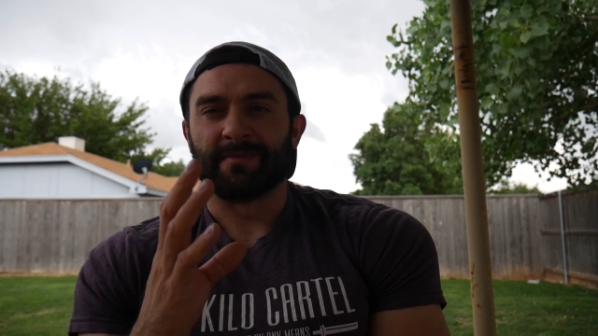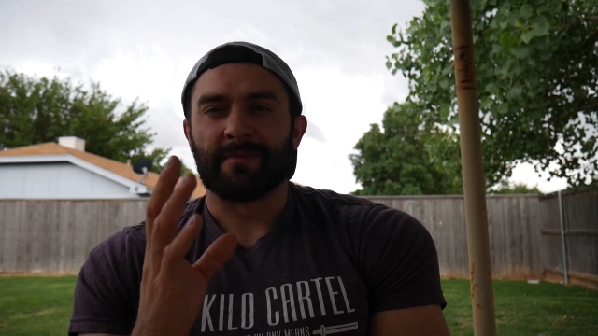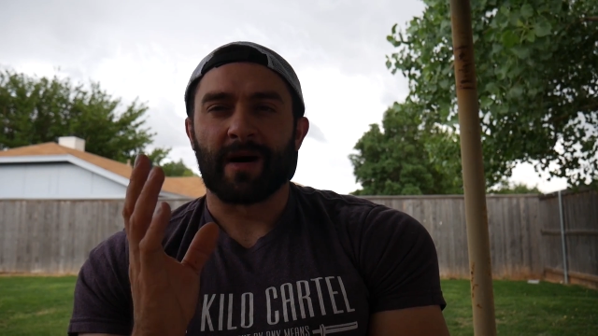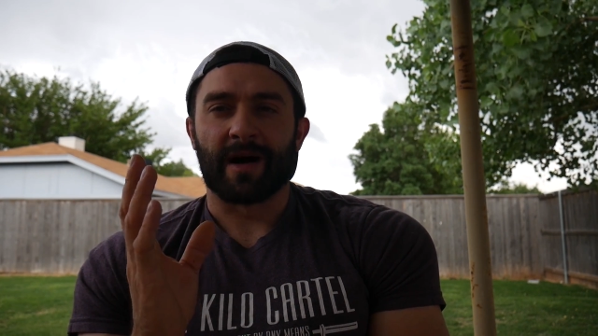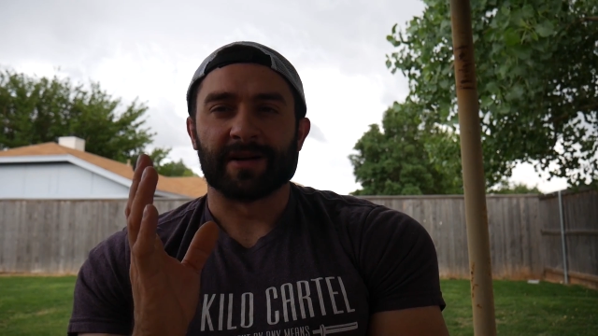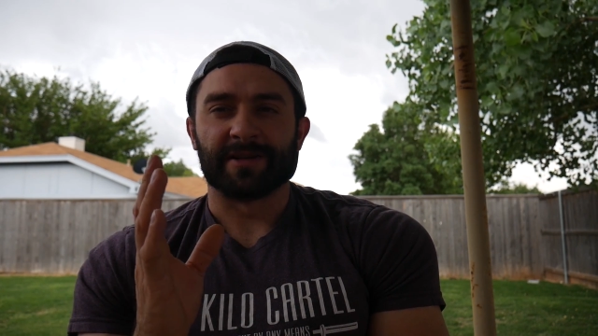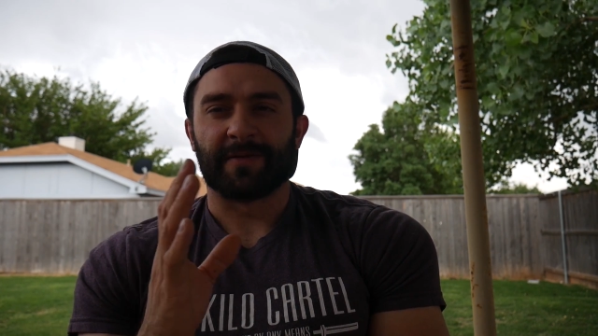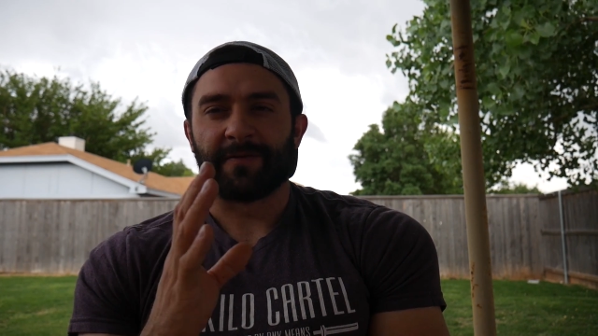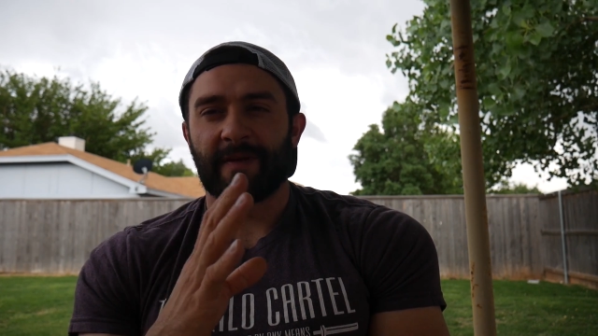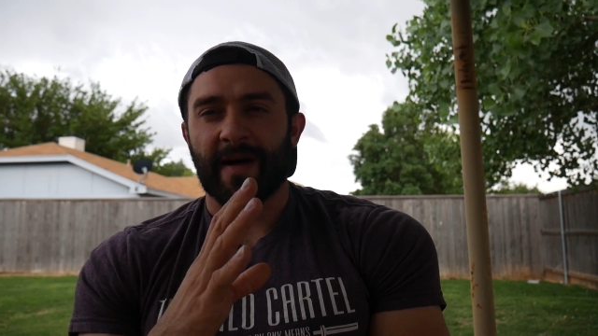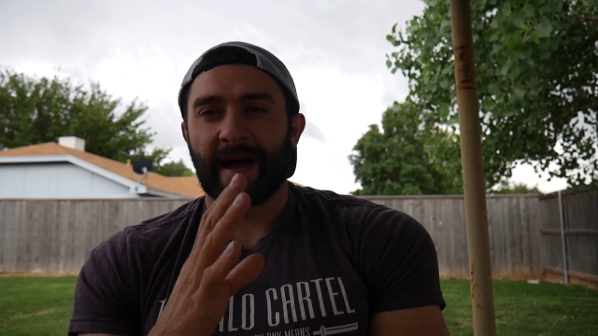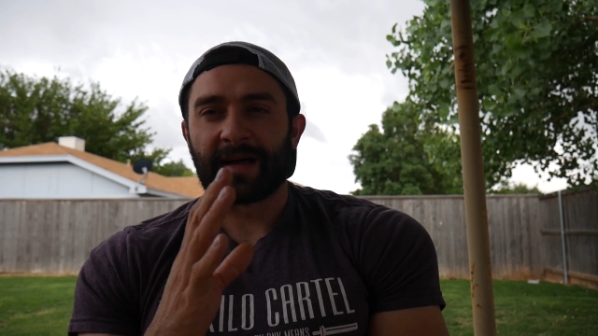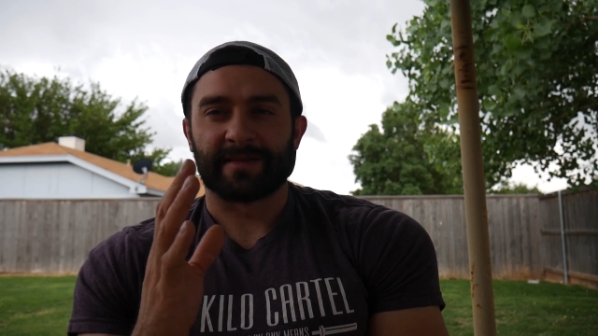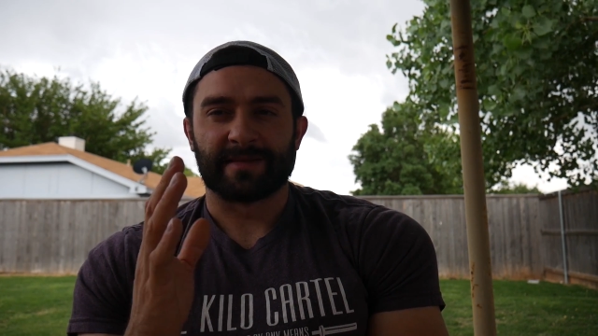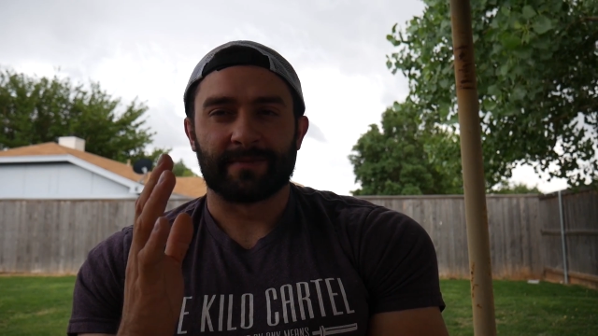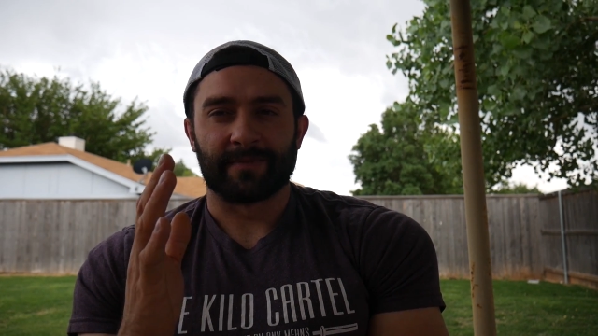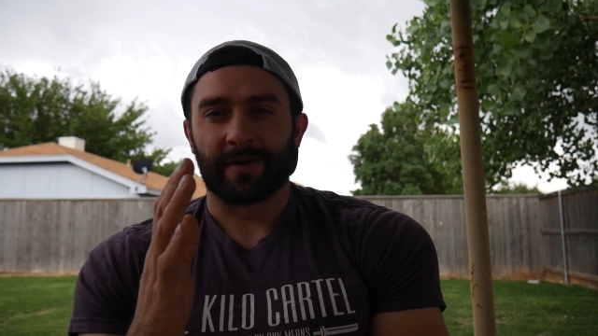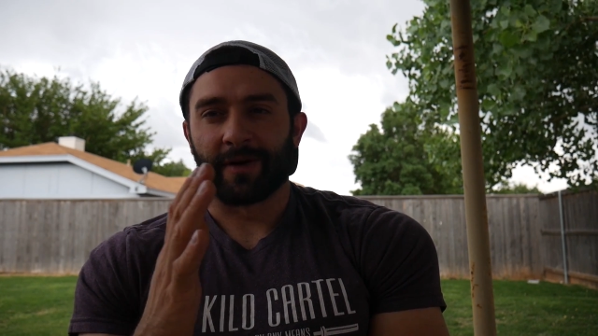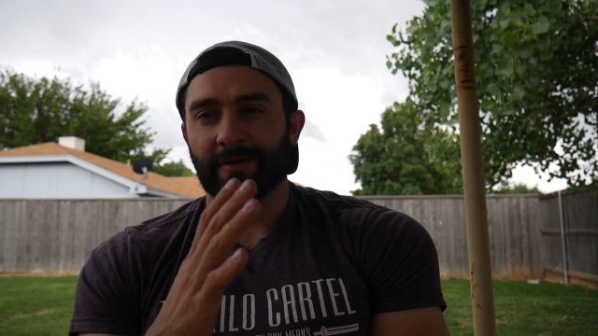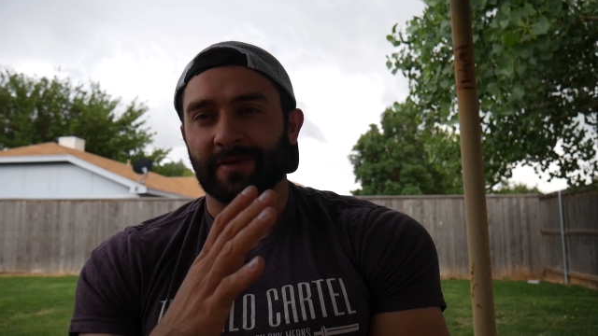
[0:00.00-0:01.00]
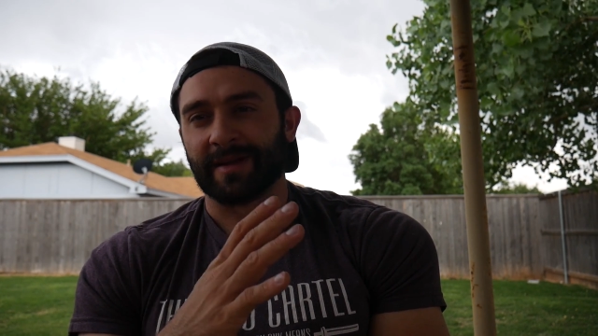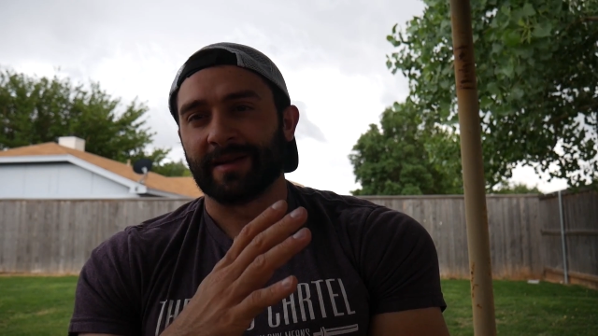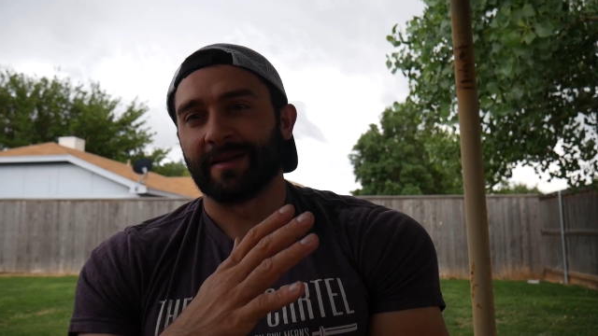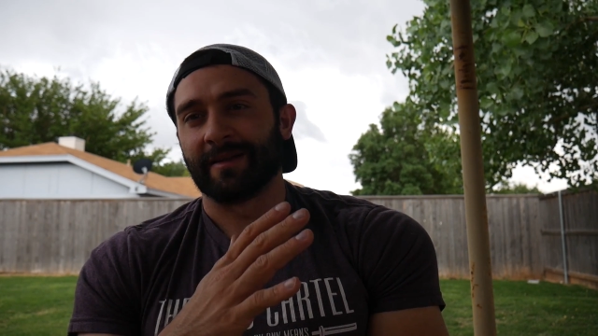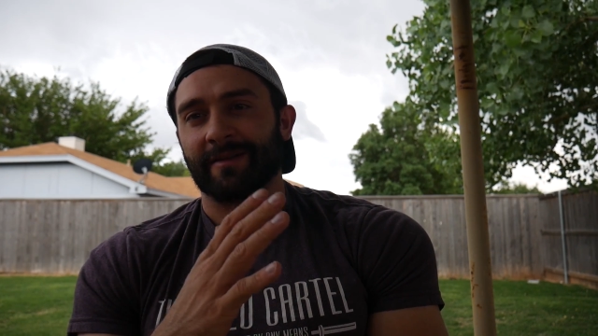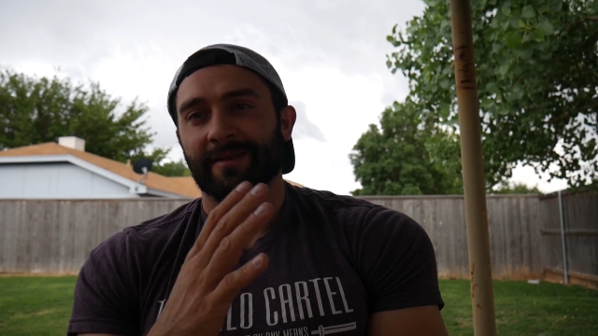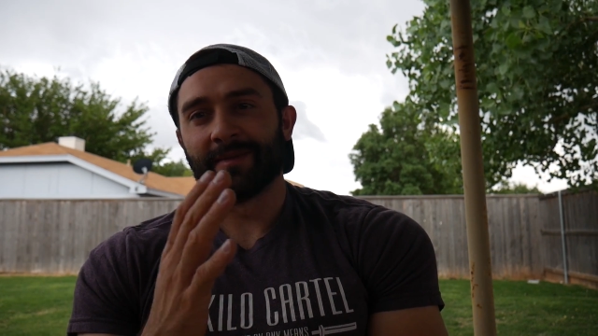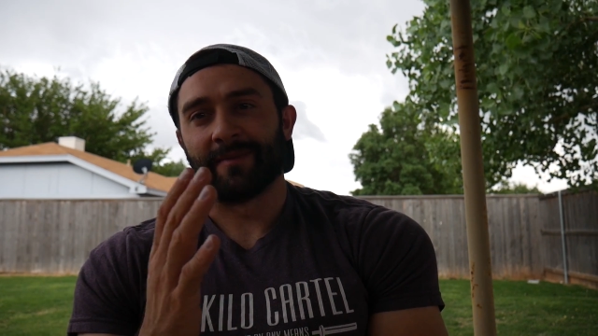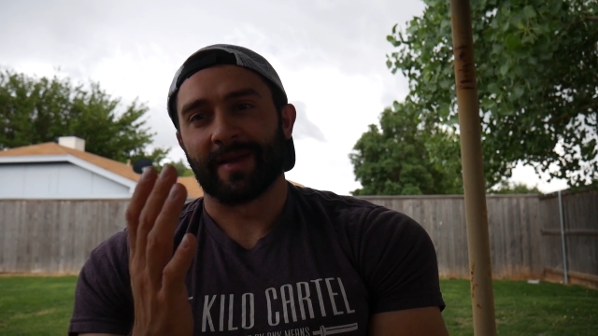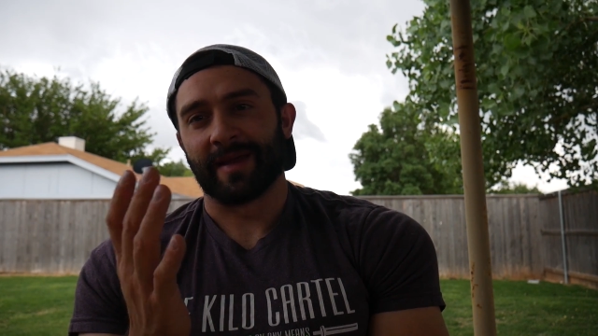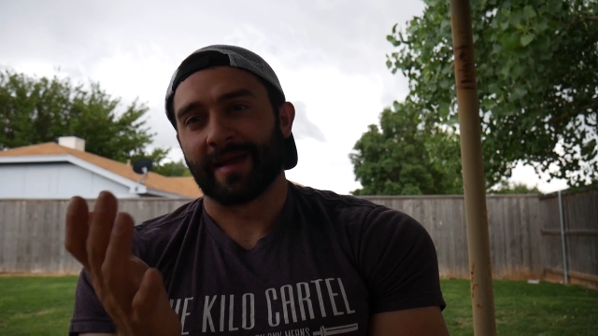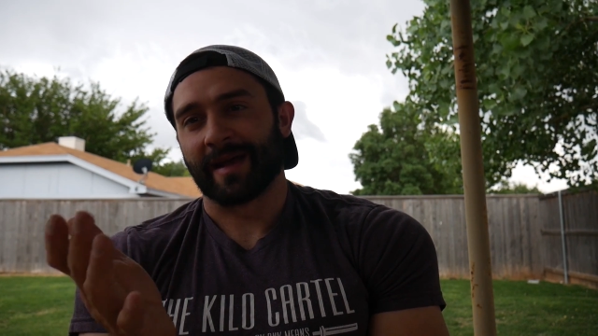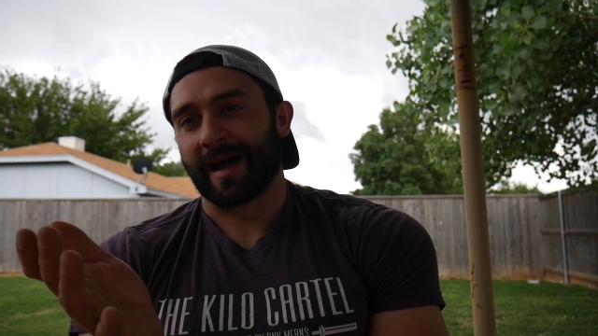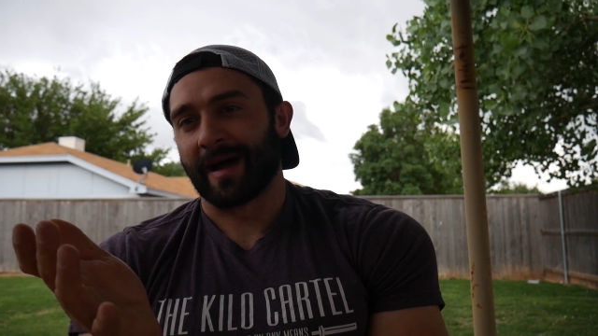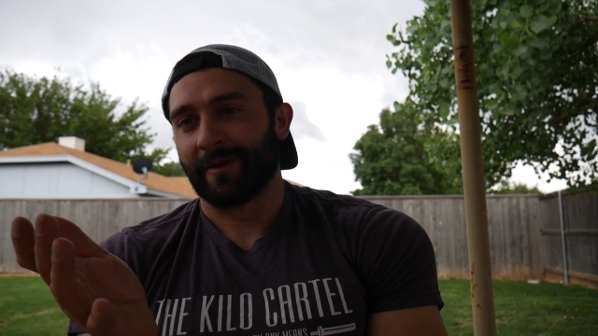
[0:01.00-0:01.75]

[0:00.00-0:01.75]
much fats and protein during the meet,